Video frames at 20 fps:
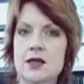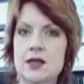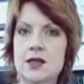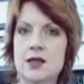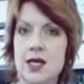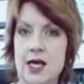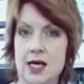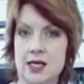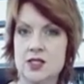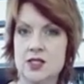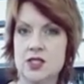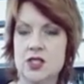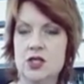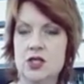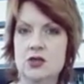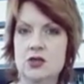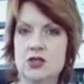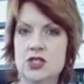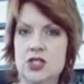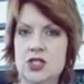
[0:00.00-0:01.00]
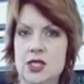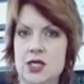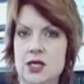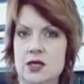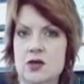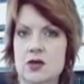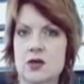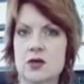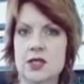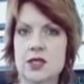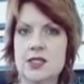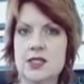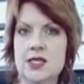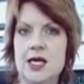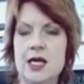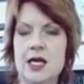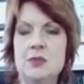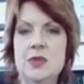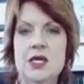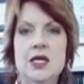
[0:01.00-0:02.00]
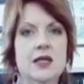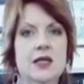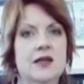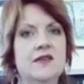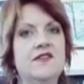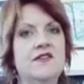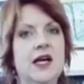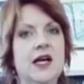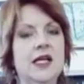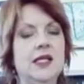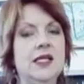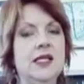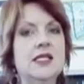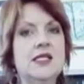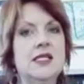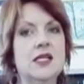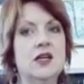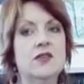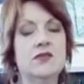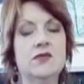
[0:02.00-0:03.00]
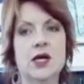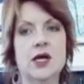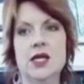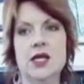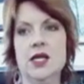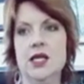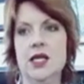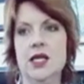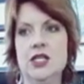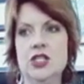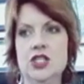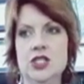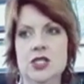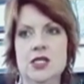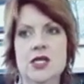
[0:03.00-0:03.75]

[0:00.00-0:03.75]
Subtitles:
execution and goal attainment, and then finally self-regulation.